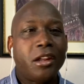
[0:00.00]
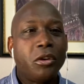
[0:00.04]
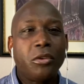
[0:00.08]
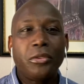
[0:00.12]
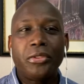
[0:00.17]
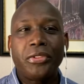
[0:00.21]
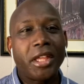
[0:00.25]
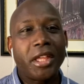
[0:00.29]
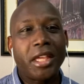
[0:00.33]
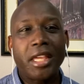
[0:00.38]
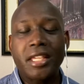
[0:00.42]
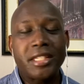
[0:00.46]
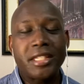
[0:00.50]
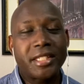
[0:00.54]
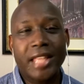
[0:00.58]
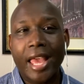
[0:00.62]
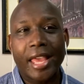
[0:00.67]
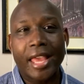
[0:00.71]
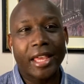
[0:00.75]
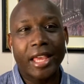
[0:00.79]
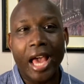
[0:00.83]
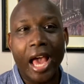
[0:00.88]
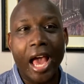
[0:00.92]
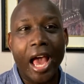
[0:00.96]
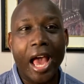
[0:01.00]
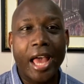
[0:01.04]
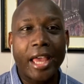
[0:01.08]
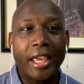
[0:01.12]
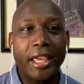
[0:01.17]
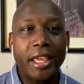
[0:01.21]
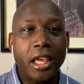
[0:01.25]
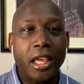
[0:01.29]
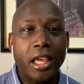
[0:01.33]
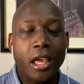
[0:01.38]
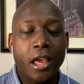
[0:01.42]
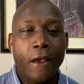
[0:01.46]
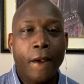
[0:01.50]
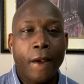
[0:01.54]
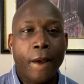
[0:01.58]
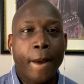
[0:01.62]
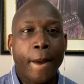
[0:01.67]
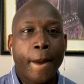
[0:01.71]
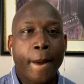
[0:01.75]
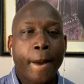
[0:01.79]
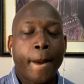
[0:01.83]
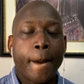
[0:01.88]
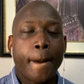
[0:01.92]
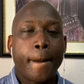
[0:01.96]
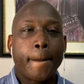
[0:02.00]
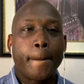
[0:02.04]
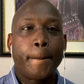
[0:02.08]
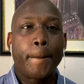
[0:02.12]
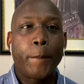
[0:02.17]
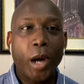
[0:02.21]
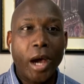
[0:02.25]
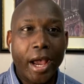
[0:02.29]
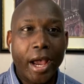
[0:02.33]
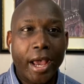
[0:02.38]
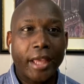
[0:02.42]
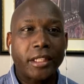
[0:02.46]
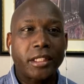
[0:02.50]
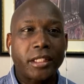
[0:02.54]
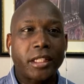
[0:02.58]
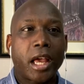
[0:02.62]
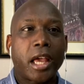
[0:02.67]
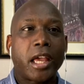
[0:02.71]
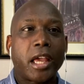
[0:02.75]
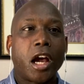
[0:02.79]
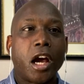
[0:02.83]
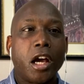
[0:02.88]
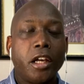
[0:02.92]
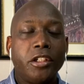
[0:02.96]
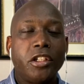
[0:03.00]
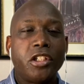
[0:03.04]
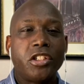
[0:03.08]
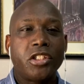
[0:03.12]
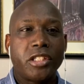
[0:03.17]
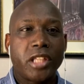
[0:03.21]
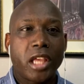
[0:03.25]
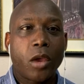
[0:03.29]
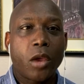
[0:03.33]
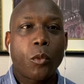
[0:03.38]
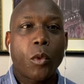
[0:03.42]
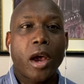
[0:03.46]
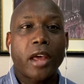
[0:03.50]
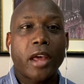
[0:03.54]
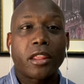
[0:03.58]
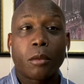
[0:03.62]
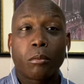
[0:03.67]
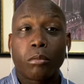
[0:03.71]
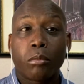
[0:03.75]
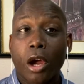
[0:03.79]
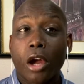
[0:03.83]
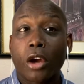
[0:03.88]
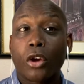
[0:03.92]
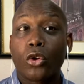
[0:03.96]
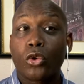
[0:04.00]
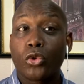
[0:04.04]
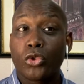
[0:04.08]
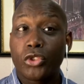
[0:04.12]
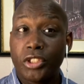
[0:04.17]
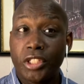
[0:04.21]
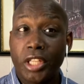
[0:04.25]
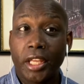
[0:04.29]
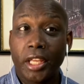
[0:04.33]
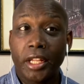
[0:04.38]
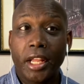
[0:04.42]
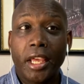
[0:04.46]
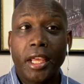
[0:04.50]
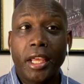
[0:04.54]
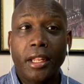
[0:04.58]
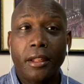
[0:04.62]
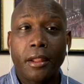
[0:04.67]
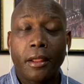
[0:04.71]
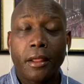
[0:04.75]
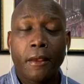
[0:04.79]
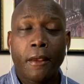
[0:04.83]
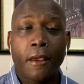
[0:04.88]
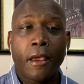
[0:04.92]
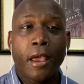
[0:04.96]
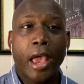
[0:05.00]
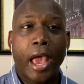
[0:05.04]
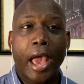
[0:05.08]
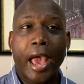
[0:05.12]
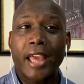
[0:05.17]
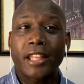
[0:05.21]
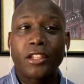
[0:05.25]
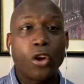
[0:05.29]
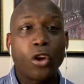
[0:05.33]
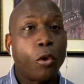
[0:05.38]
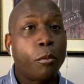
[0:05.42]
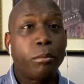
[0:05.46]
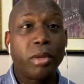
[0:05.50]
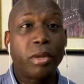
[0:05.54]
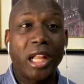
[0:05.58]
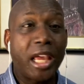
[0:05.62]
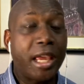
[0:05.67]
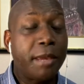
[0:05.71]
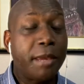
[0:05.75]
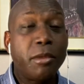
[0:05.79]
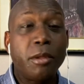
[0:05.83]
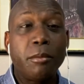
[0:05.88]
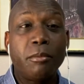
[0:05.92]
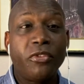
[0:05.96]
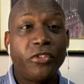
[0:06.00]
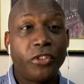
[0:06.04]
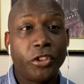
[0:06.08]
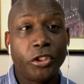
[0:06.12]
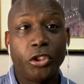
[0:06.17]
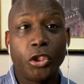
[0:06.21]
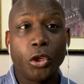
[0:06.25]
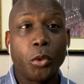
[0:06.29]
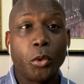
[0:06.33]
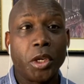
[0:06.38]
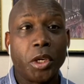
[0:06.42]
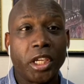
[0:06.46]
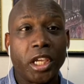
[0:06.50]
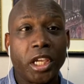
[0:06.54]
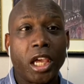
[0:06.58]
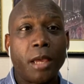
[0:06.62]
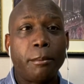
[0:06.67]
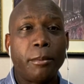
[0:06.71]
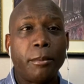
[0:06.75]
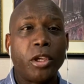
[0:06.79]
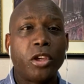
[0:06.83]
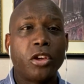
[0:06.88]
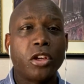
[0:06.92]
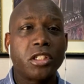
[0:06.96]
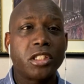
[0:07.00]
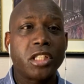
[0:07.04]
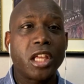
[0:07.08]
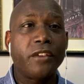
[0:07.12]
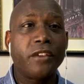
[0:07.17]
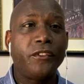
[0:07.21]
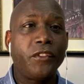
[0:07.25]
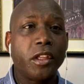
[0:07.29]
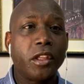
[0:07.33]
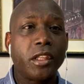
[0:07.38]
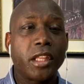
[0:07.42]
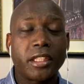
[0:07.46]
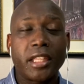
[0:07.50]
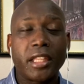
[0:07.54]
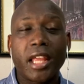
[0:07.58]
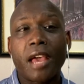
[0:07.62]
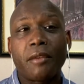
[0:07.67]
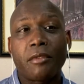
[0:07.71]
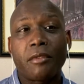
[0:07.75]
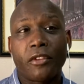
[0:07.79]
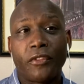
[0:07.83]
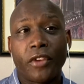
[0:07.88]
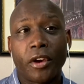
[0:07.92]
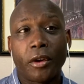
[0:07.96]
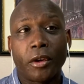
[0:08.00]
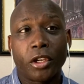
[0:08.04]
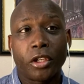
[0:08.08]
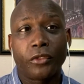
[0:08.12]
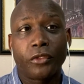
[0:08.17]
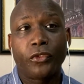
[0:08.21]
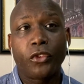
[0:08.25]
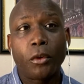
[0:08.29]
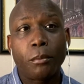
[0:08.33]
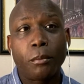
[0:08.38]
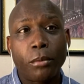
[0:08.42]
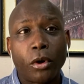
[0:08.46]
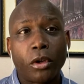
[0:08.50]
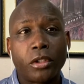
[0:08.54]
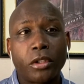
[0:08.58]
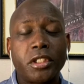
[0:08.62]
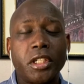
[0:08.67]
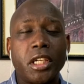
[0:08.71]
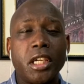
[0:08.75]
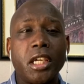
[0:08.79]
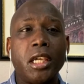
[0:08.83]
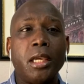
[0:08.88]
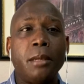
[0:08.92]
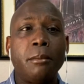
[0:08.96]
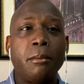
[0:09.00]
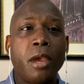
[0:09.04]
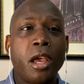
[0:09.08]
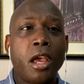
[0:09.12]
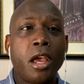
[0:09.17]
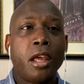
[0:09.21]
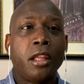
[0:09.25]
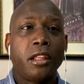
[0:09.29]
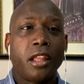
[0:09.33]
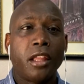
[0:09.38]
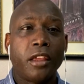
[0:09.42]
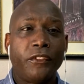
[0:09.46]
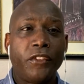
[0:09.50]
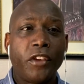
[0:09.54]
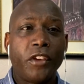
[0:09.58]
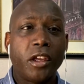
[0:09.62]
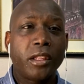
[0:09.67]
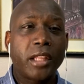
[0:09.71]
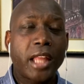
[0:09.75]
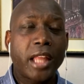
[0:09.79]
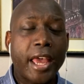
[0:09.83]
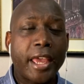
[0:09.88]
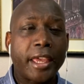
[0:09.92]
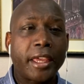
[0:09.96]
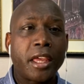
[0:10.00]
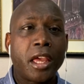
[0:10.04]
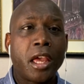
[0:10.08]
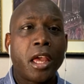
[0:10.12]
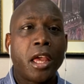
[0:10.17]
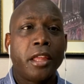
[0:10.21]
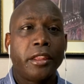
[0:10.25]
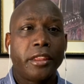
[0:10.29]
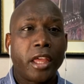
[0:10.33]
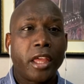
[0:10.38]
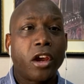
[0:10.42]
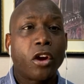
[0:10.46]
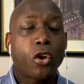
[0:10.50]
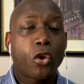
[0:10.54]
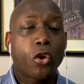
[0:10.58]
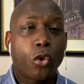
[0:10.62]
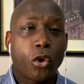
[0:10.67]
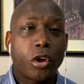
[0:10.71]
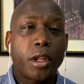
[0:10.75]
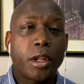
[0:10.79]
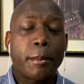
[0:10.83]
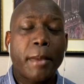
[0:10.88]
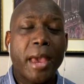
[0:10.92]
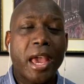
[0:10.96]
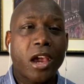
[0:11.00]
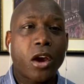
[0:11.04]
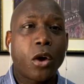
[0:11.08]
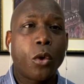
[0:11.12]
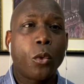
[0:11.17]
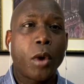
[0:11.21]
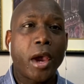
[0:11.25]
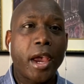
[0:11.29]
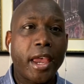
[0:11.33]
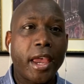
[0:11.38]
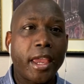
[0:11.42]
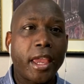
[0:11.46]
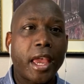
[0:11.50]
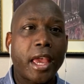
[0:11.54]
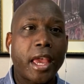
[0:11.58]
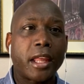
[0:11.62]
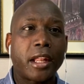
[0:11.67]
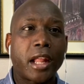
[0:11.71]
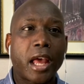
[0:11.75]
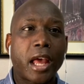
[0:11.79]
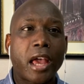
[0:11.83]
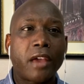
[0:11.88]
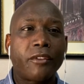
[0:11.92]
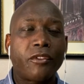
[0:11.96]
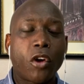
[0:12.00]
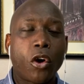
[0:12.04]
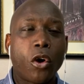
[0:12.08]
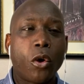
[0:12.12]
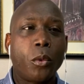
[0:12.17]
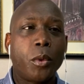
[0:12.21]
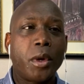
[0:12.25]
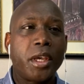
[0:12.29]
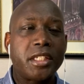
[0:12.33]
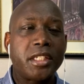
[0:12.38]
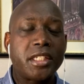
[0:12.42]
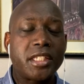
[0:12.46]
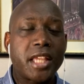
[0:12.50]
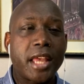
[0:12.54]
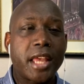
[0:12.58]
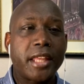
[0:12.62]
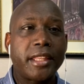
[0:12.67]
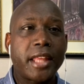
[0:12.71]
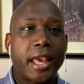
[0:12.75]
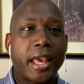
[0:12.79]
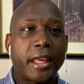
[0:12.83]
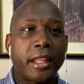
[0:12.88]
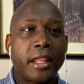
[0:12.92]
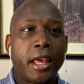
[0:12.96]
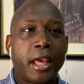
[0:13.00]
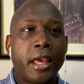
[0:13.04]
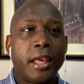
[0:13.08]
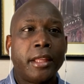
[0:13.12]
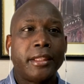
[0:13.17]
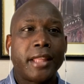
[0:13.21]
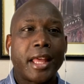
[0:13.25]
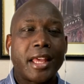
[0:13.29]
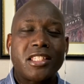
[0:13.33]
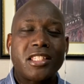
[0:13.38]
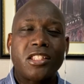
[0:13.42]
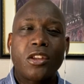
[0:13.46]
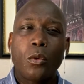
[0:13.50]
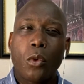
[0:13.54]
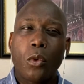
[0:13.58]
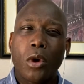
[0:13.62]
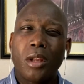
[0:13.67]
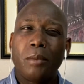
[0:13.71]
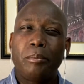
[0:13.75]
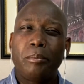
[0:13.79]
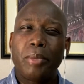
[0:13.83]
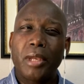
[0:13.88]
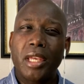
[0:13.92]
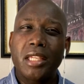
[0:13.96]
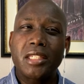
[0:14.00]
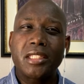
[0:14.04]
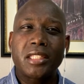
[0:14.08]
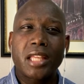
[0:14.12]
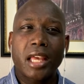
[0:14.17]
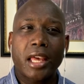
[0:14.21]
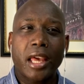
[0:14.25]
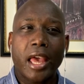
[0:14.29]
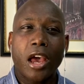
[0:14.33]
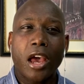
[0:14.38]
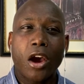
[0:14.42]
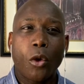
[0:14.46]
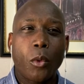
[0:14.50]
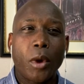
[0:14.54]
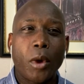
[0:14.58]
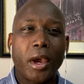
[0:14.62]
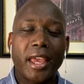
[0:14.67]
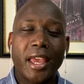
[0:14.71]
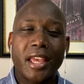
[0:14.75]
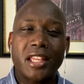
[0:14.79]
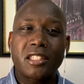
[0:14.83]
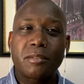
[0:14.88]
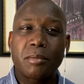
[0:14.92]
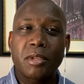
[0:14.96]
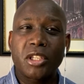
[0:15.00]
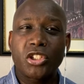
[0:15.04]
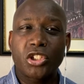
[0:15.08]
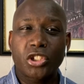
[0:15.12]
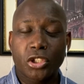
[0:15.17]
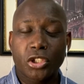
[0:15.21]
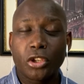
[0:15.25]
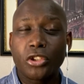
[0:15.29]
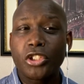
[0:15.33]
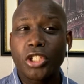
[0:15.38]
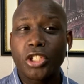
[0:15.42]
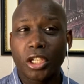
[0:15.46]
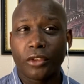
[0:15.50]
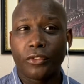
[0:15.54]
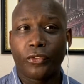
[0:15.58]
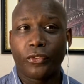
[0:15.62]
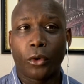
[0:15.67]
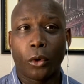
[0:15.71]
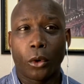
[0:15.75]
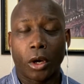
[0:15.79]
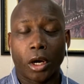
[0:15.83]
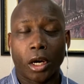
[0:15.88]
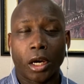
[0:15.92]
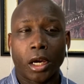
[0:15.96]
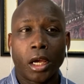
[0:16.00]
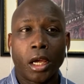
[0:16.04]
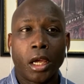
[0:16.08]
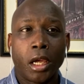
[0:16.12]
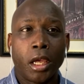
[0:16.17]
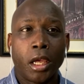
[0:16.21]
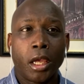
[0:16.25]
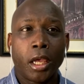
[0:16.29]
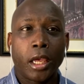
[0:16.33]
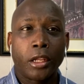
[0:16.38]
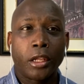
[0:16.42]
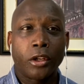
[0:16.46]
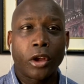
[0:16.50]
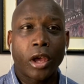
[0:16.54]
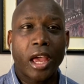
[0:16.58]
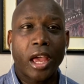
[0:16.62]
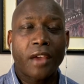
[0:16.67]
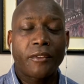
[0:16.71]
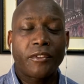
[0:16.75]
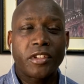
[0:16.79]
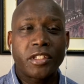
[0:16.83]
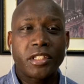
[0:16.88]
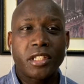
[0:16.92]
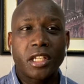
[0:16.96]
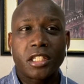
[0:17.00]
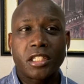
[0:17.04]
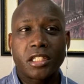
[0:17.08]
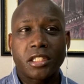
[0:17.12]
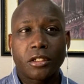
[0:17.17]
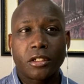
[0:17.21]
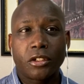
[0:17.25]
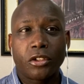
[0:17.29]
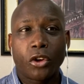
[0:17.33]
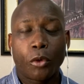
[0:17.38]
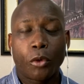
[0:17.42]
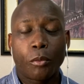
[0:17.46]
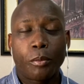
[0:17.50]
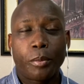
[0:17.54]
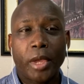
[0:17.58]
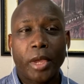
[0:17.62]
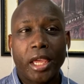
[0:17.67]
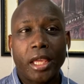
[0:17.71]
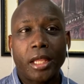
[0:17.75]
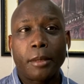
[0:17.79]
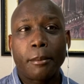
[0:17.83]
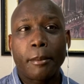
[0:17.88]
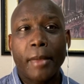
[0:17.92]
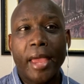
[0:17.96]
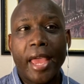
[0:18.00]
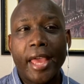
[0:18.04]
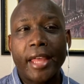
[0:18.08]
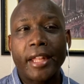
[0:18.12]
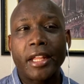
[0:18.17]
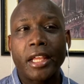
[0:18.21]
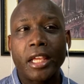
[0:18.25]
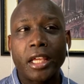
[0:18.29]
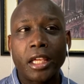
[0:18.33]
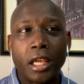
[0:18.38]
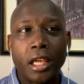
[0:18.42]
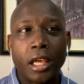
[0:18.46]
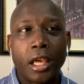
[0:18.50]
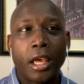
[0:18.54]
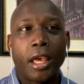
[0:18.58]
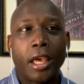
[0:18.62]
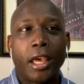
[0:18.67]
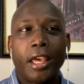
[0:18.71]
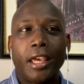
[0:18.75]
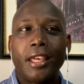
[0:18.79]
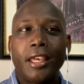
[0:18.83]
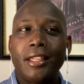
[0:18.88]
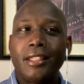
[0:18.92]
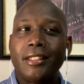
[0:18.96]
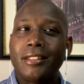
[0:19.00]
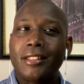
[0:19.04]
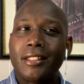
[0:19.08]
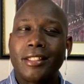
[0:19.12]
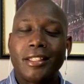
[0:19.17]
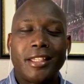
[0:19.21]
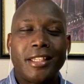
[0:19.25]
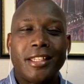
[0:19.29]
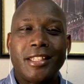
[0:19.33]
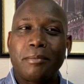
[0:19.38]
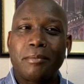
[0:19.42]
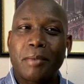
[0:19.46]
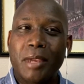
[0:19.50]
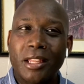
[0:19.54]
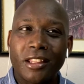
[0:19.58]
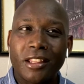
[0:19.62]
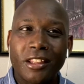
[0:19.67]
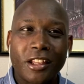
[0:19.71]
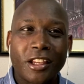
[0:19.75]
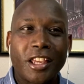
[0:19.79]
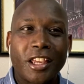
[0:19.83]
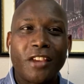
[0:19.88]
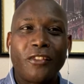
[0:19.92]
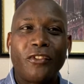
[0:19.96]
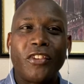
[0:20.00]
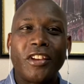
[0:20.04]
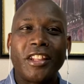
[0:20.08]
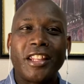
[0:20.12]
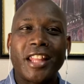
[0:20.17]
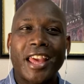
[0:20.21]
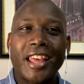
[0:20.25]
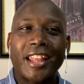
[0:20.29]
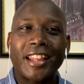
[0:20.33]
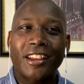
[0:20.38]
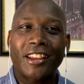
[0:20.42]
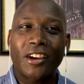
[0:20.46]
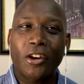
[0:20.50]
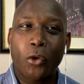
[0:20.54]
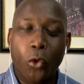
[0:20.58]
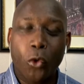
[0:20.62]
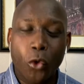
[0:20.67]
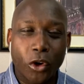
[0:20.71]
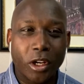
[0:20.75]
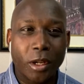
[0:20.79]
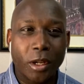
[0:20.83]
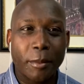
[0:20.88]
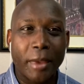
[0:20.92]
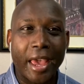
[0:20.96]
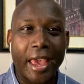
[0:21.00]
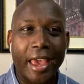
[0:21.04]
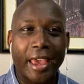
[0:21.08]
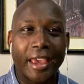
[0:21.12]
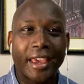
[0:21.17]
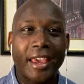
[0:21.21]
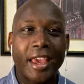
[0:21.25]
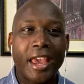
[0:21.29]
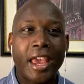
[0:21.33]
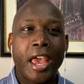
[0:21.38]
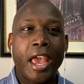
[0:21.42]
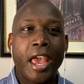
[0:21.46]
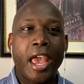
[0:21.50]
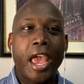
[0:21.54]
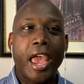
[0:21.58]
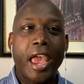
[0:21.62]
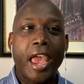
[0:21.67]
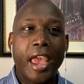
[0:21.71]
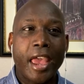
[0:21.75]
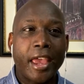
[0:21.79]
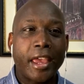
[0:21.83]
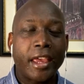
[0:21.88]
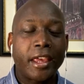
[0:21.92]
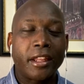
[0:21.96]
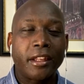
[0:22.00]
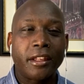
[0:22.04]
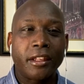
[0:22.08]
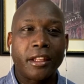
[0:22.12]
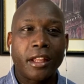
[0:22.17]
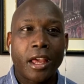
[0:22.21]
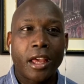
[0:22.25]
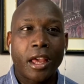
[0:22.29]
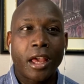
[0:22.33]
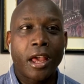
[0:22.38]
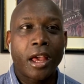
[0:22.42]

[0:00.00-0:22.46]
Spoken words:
don't think he's that guy, but I understand why the Broncos did it. I don't blame them for doing it because they feel like they have a very good football team. They feel like they're a quarterback away. And I've always said that that's the one piece that Elway has been searching for. You know, ever since, you know, Peyton Manning, he's been looking for that quarterback. And